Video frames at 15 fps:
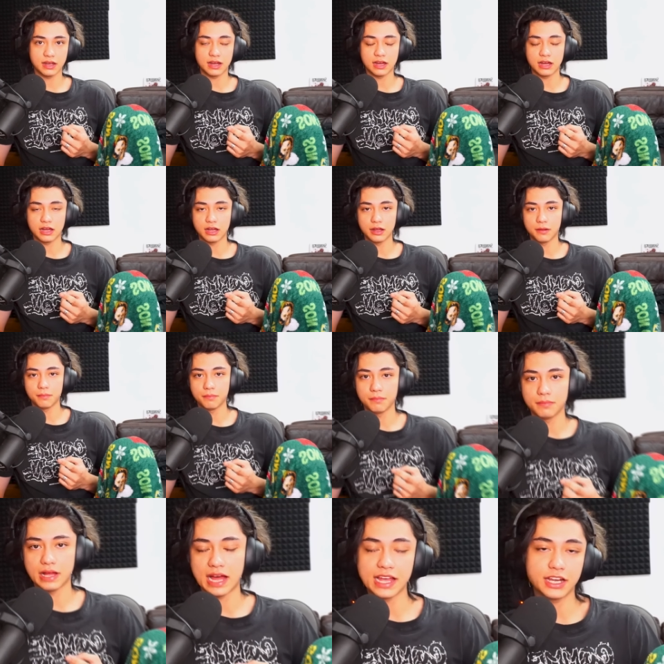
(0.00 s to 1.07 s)

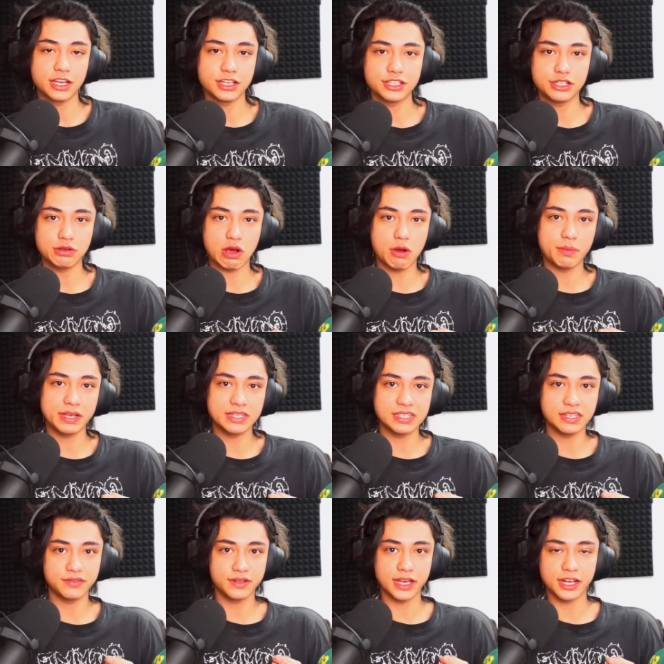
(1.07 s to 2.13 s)
Um, I could do Omi
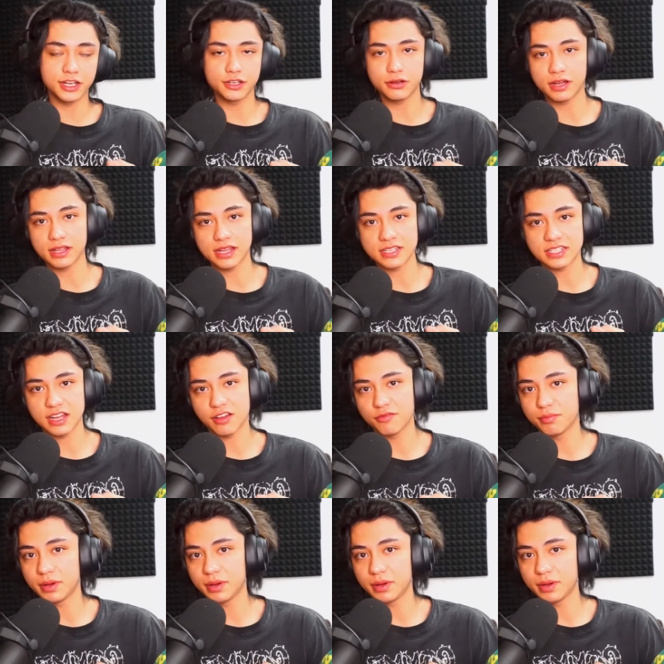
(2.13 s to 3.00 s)
T V, I could do all that stuff,